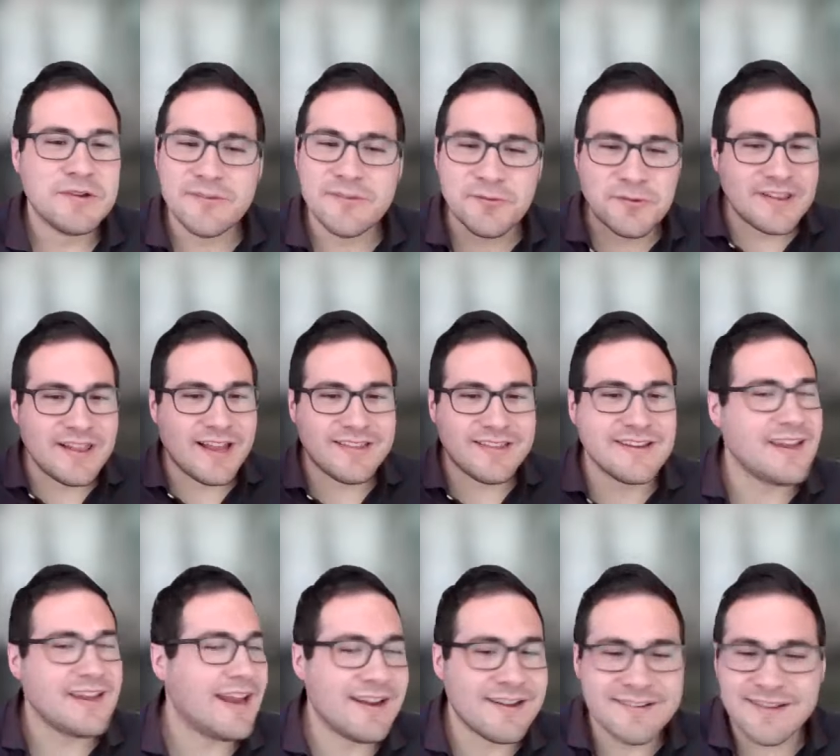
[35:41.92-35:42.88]
we, we let the
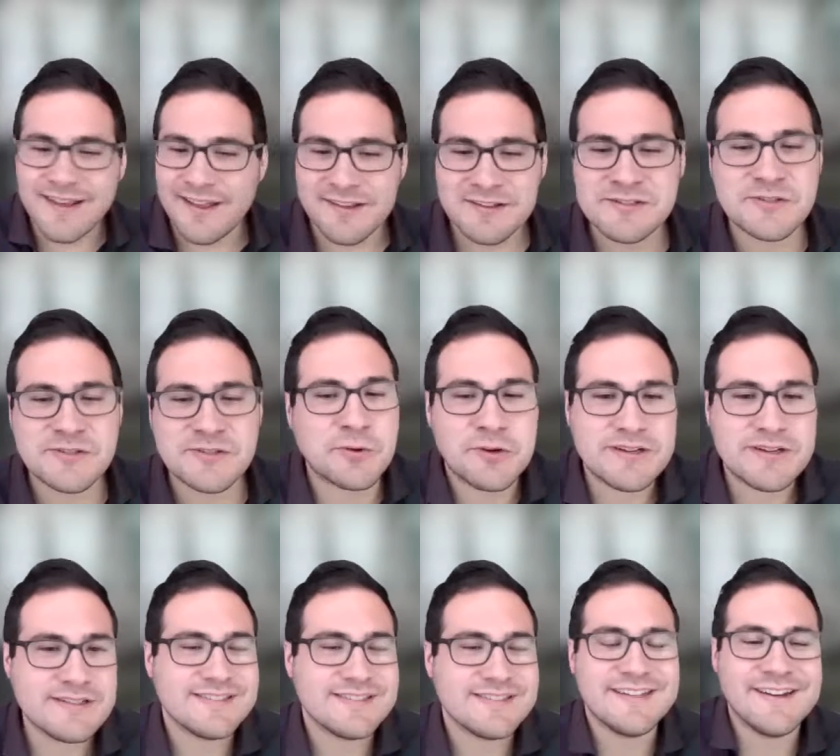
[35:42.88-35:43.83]
data tell the
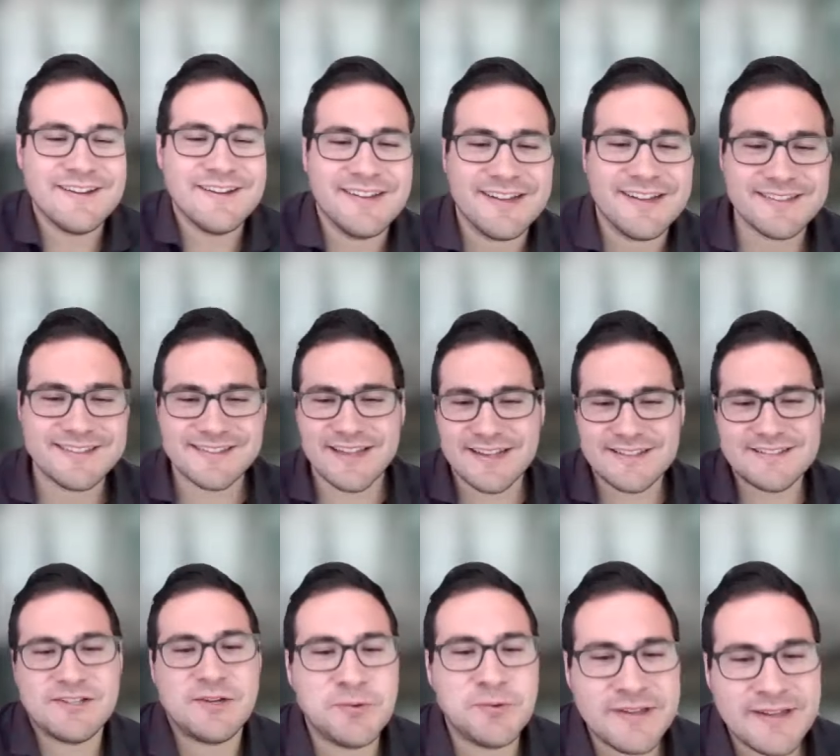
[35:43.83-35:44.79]
stories, you know. That, that's
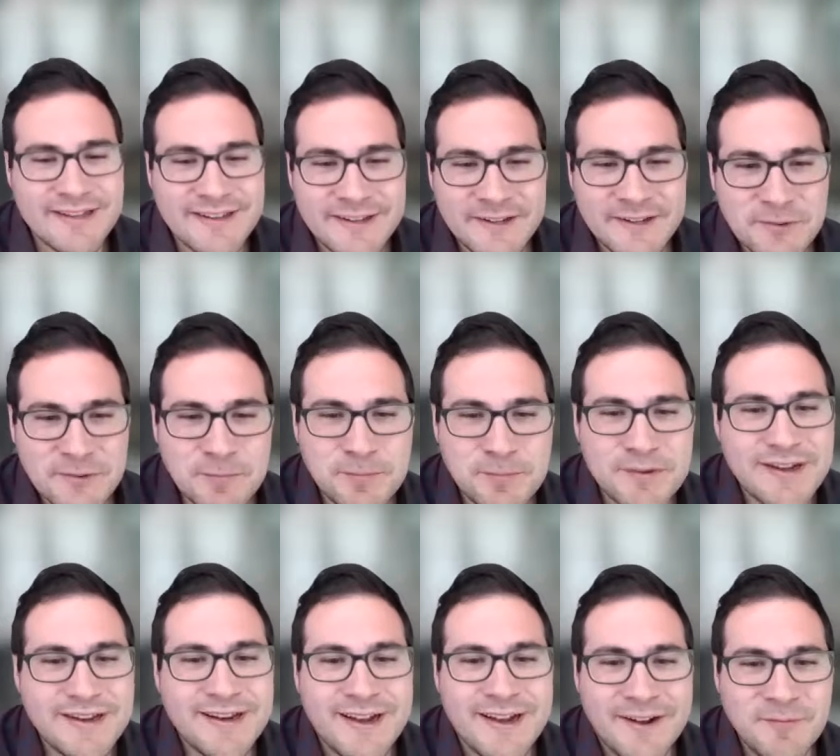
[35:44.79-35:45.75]
all we can do.
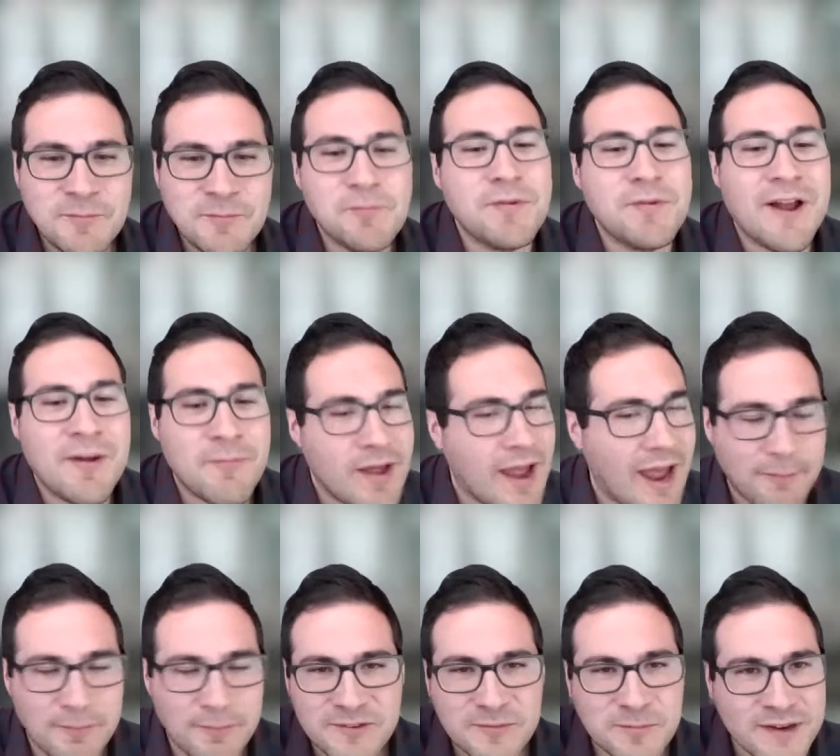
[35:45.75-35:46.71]
But um, but I'm
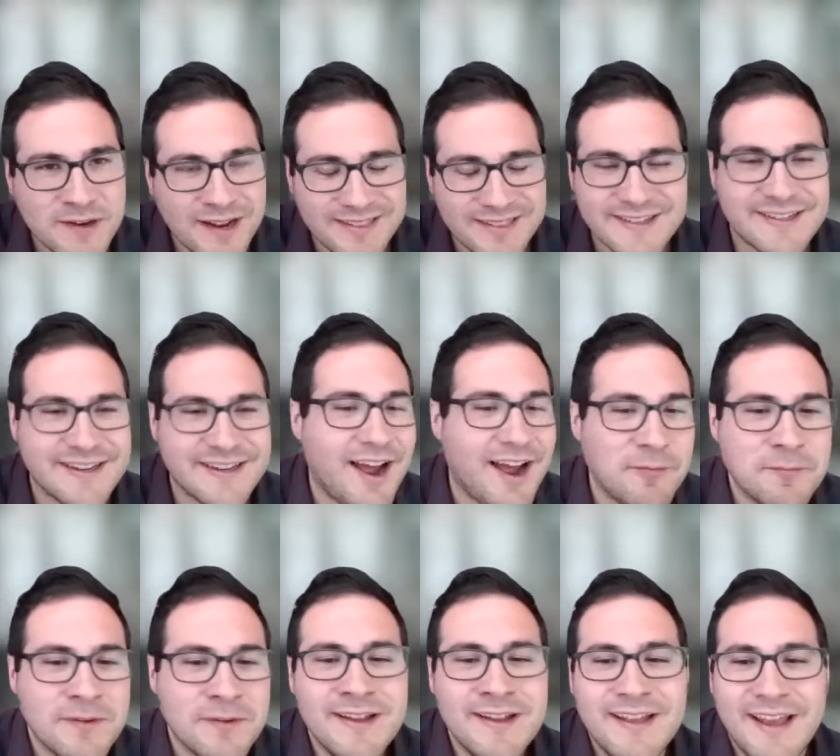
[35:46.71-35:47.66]
happy you've been at the
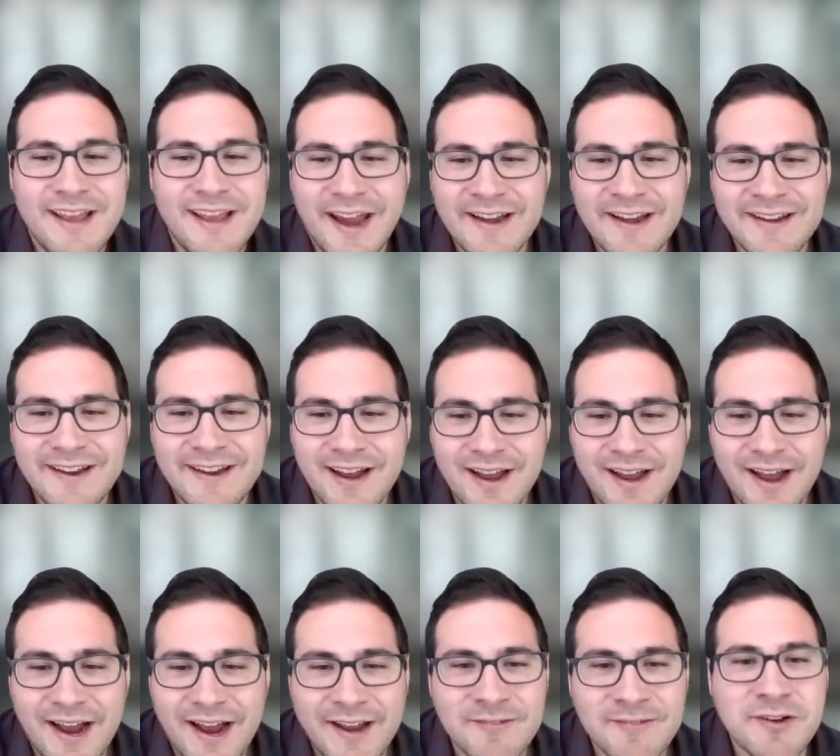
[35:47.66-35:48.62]
top, and uh,
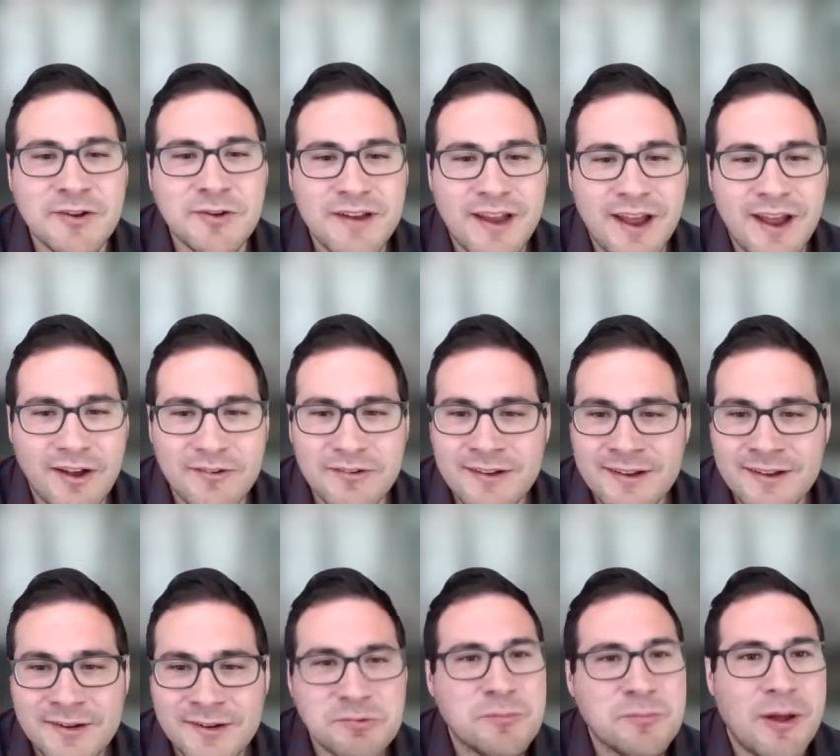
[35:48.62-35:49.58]
I have no doubt
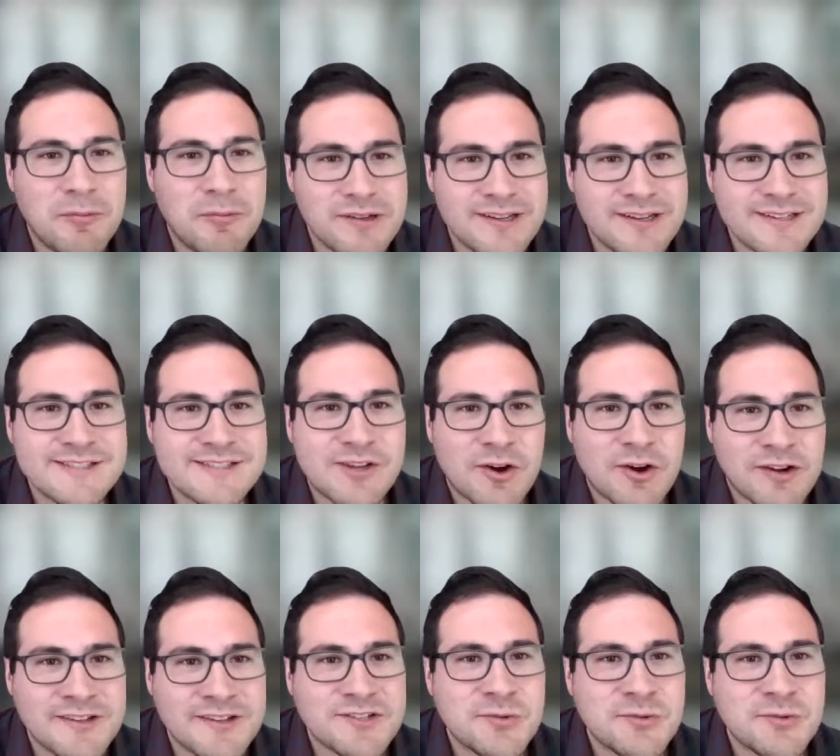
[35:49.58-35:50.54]
Republican
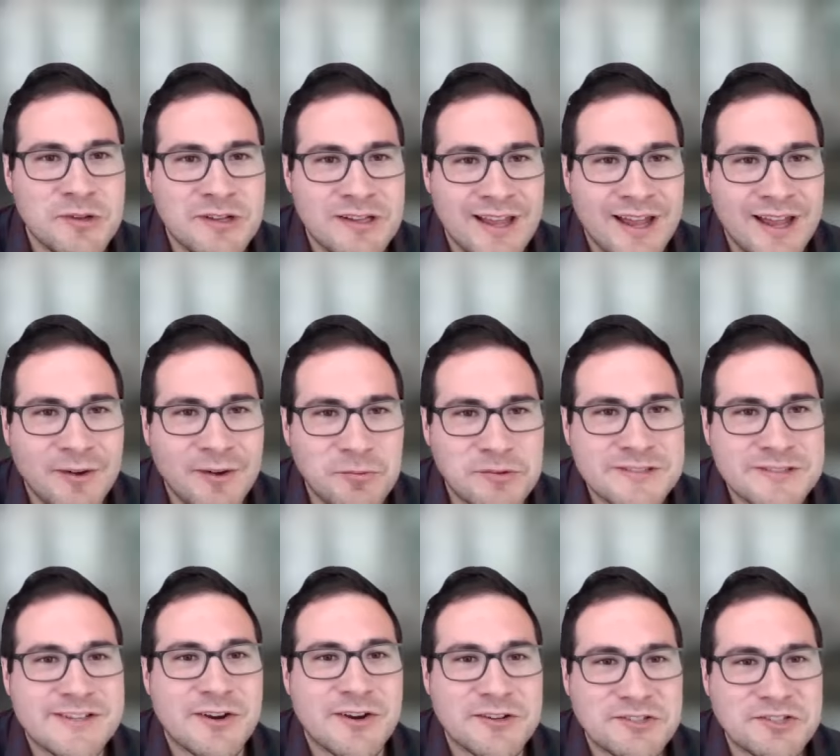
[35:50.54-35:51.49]
StartEngine will uh, will
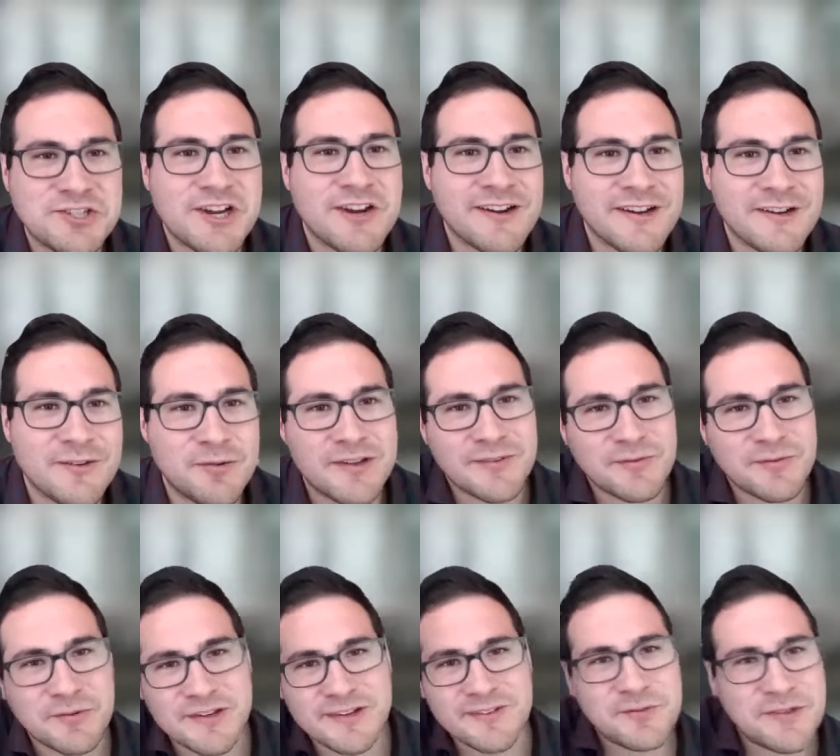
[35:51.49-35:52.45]
start sharing when
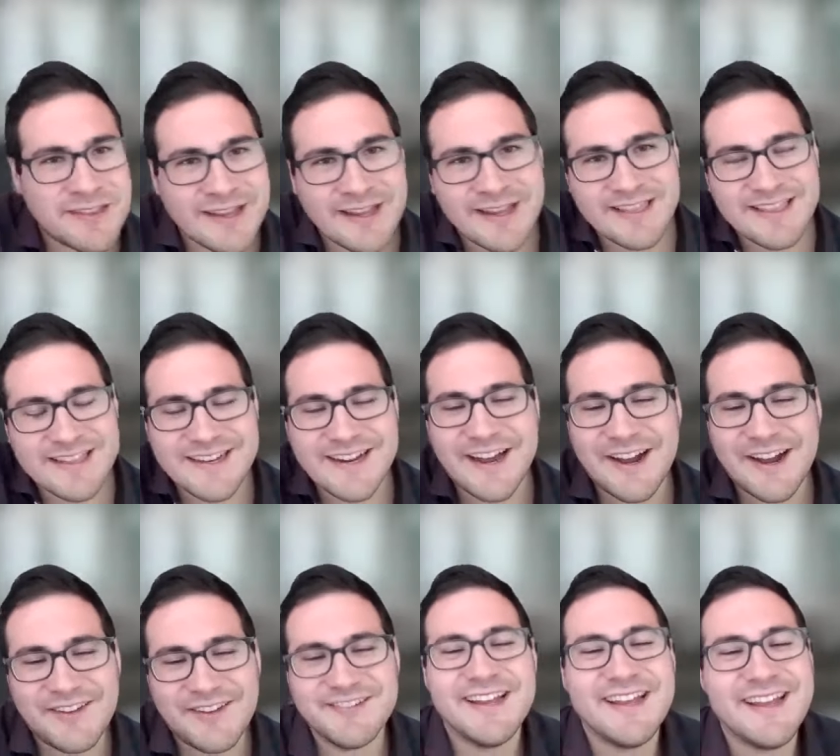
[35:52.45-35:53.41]
when when they hit the
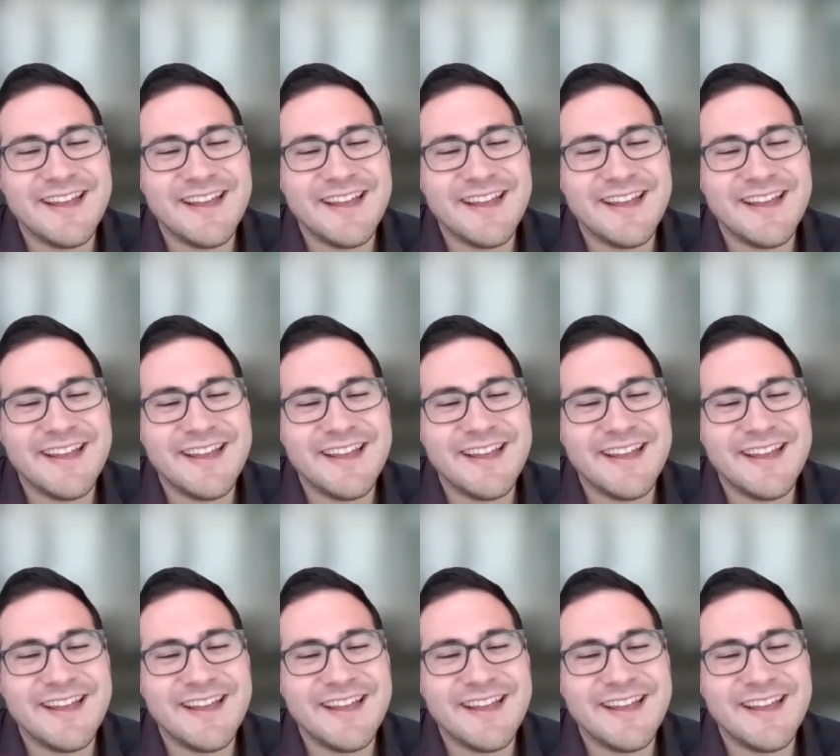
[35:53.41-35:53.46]
top.